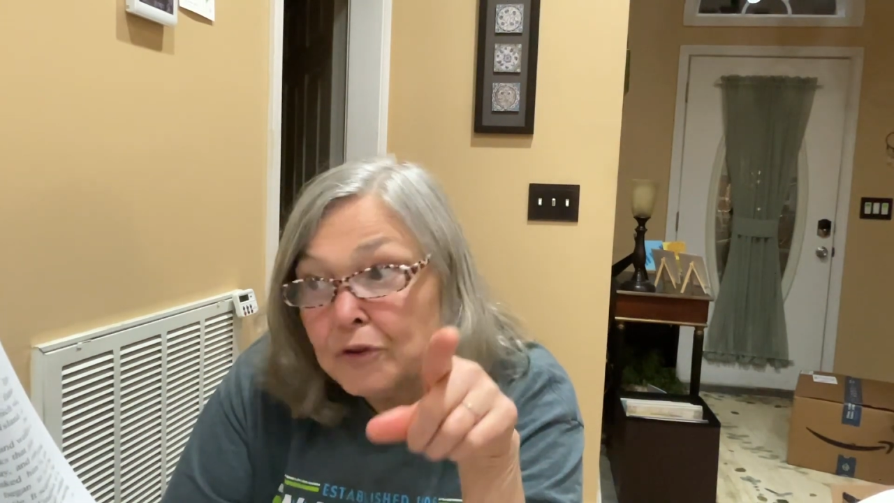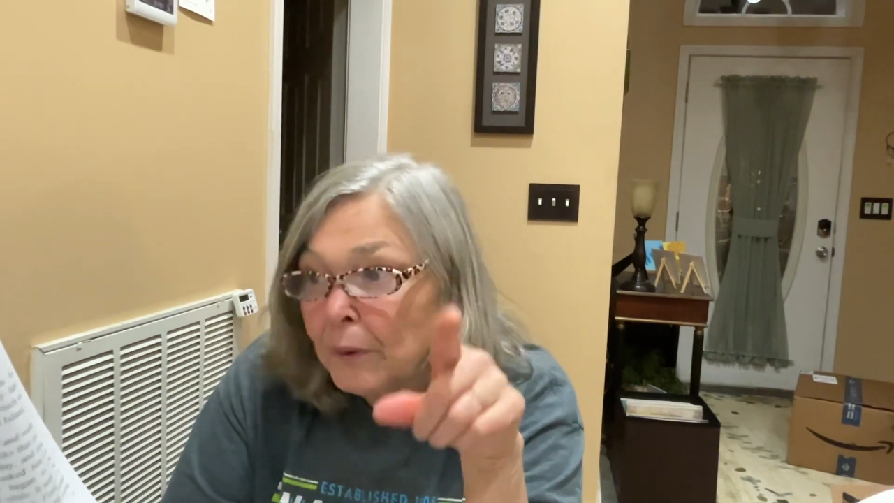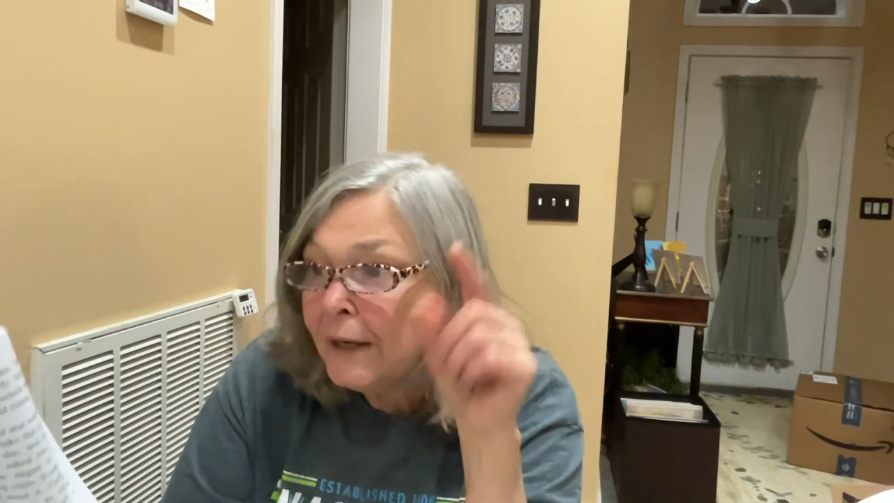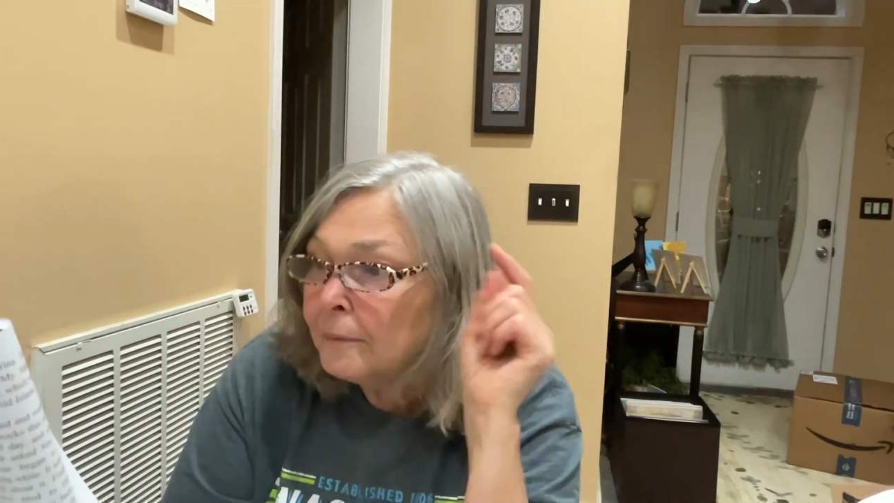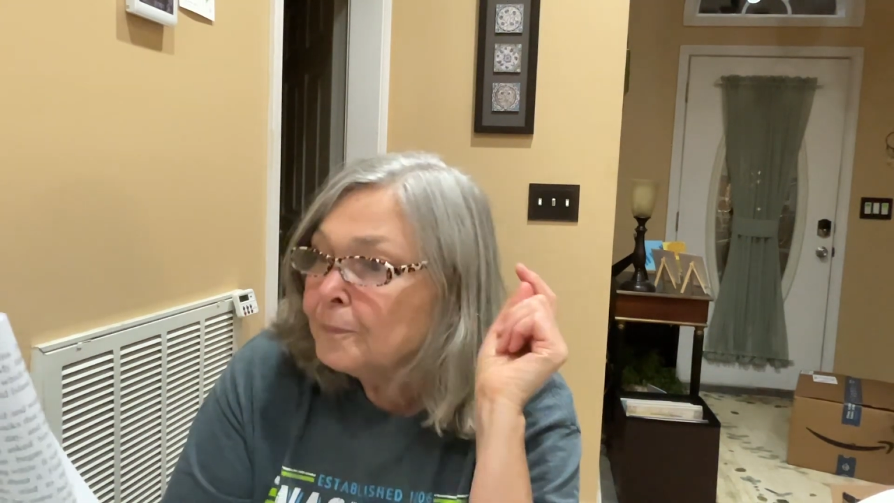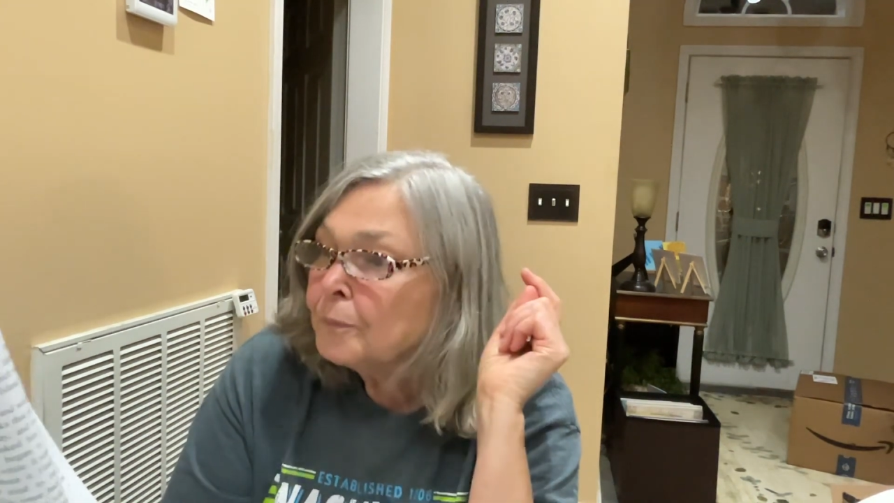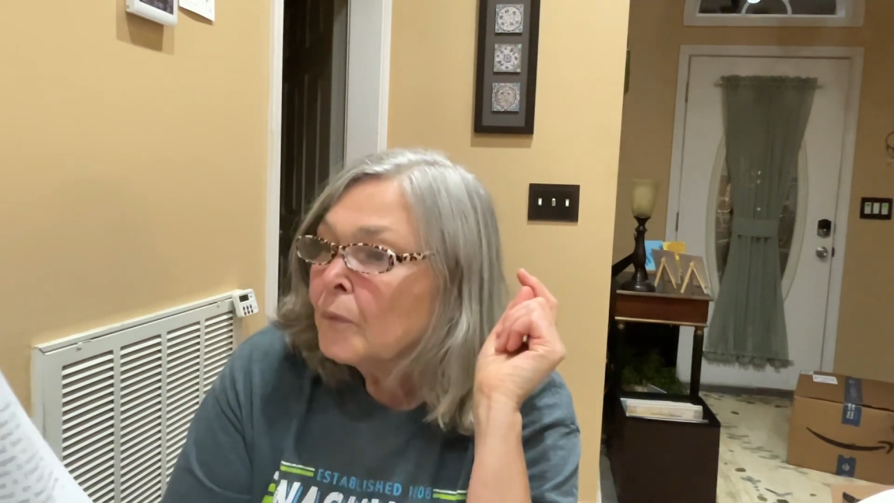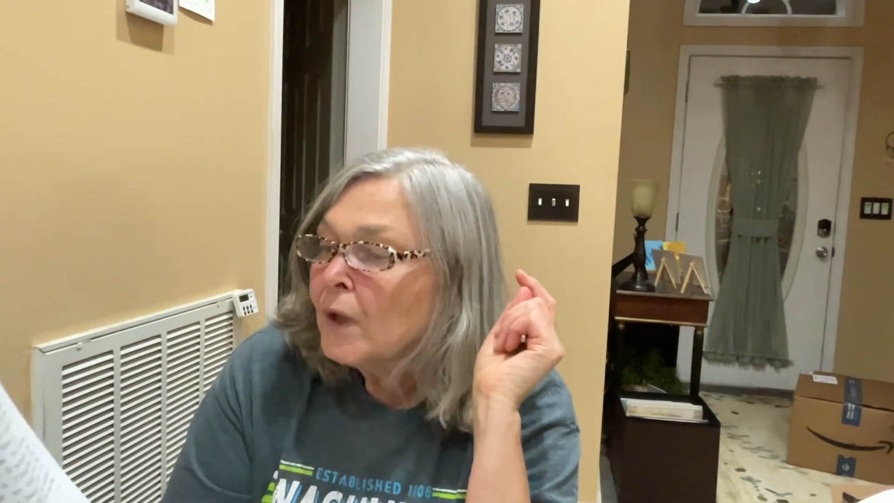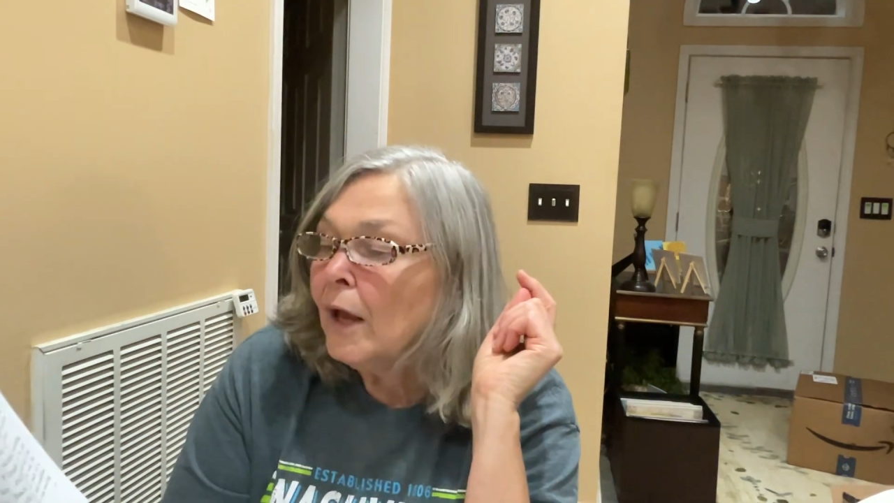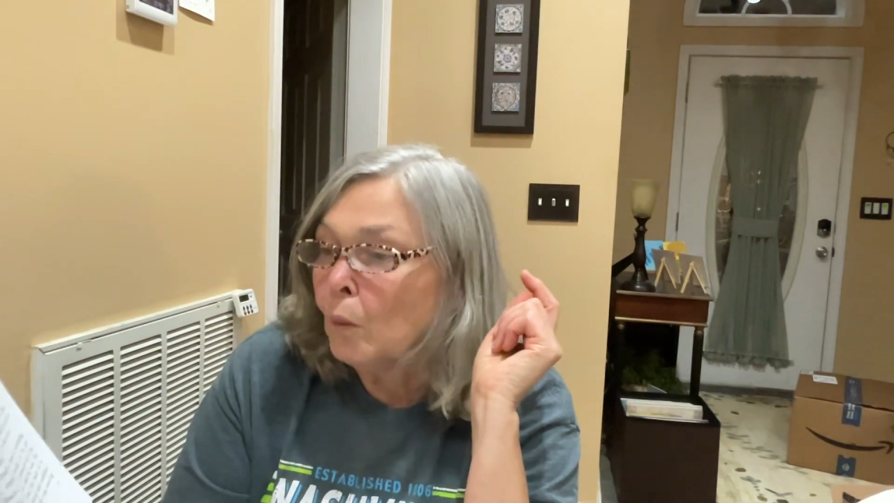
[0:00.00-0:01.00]
right?
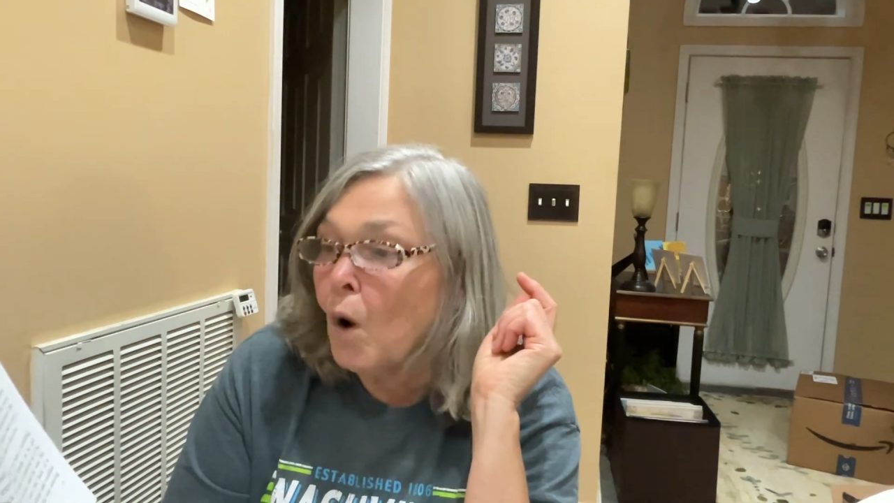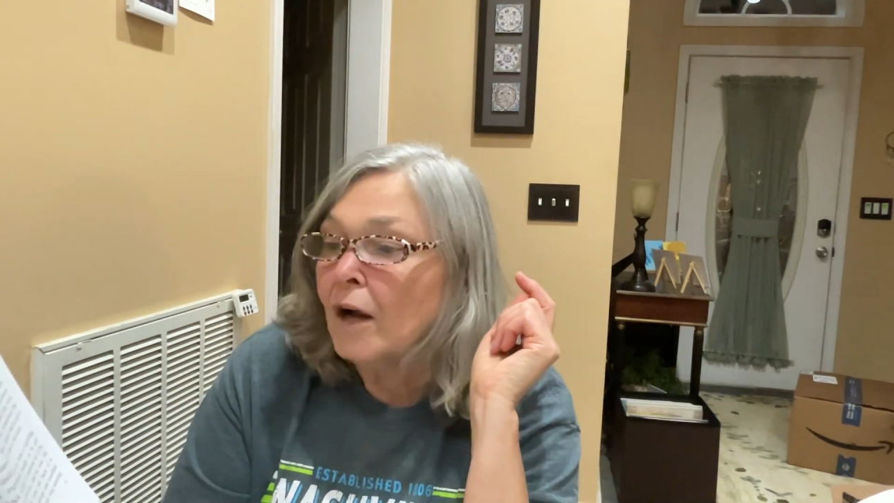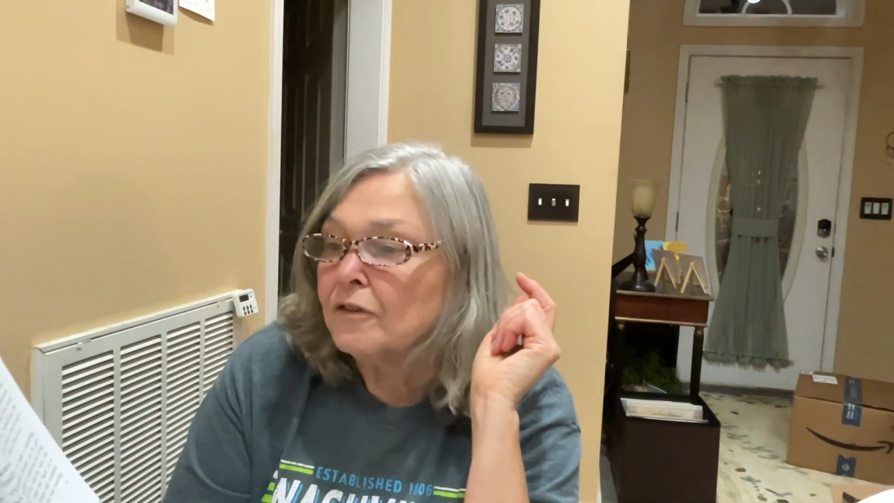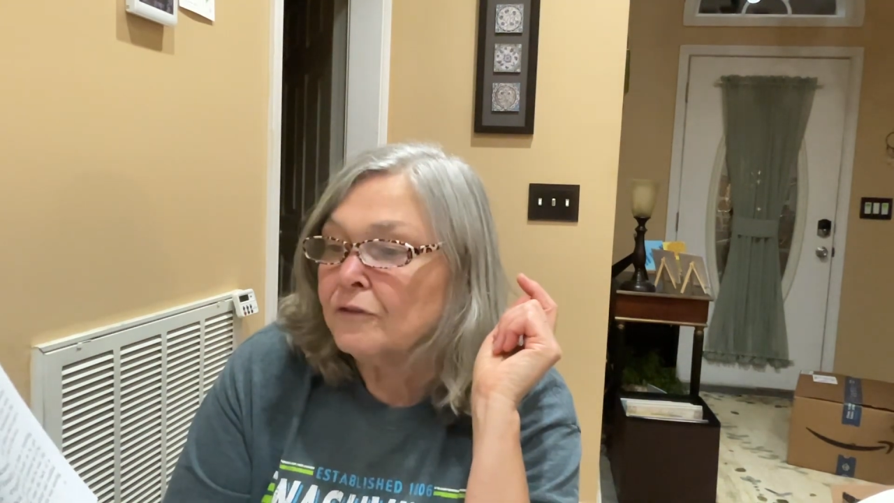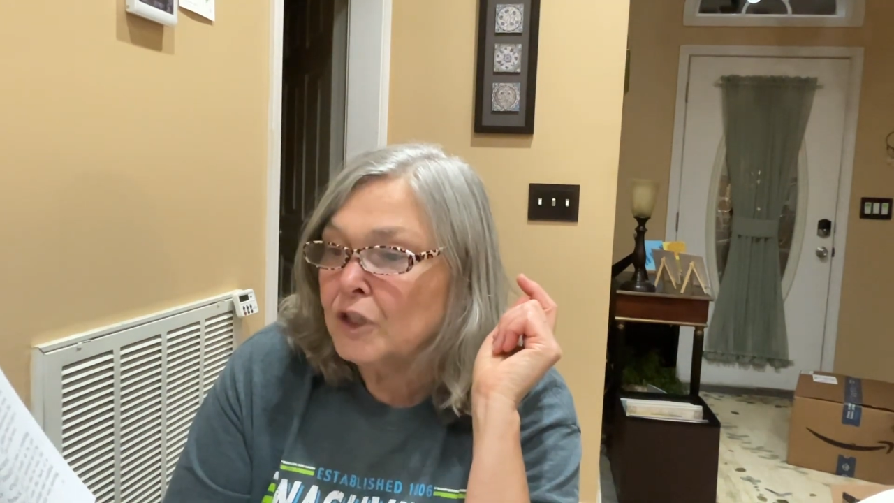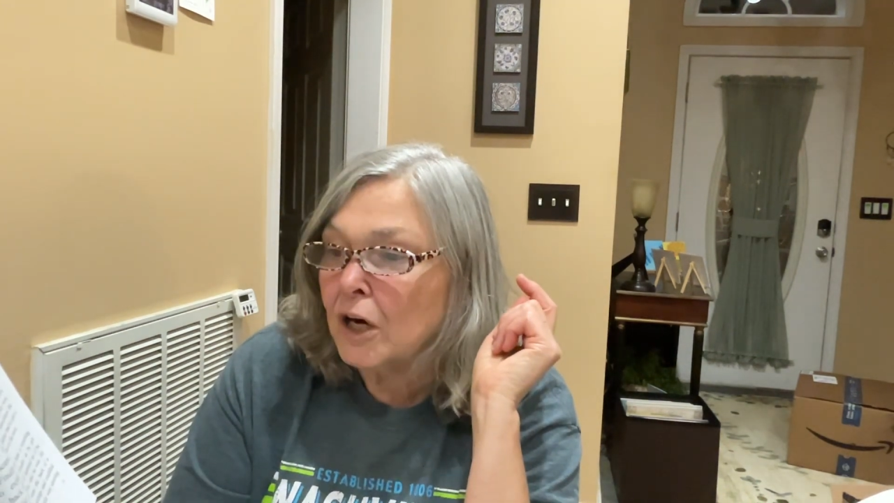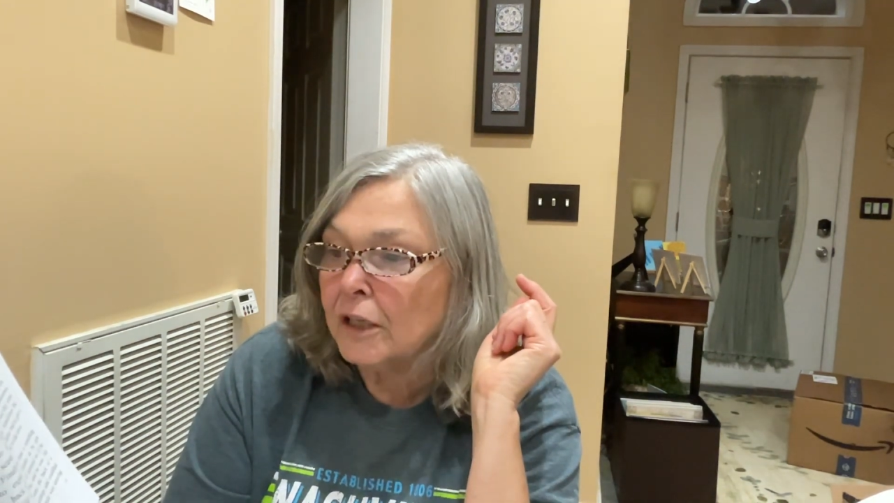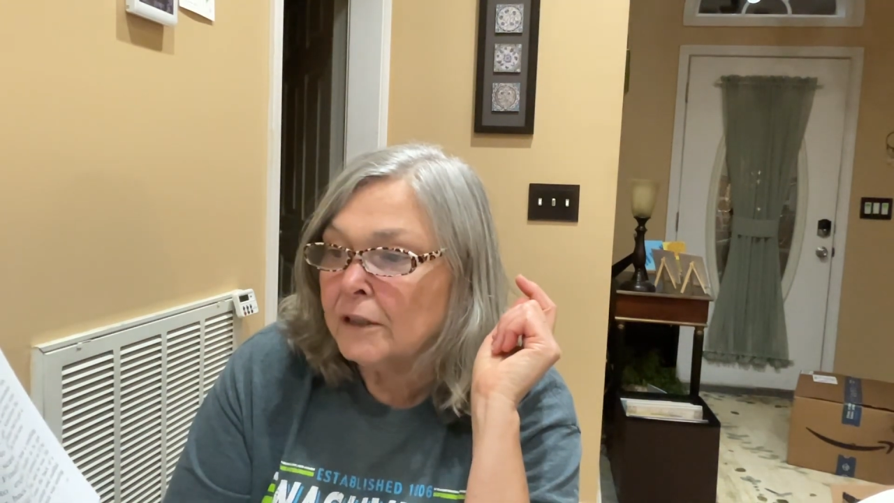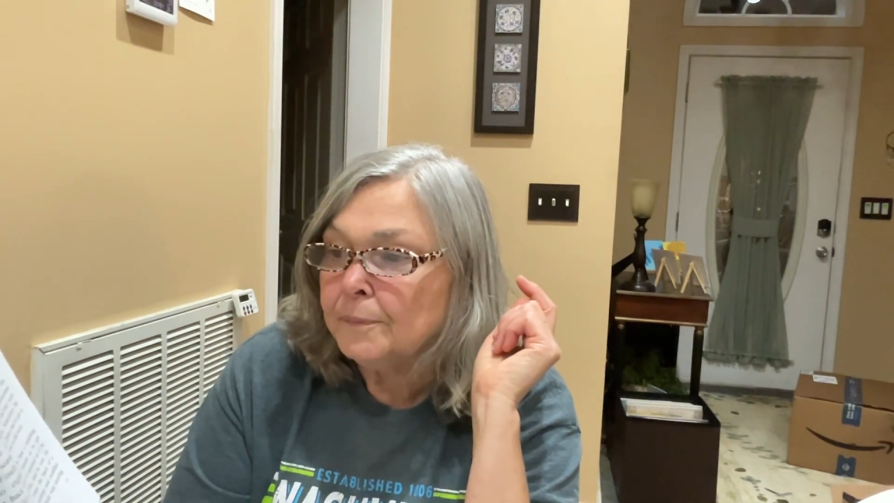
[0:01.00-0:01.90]
And walked for dark.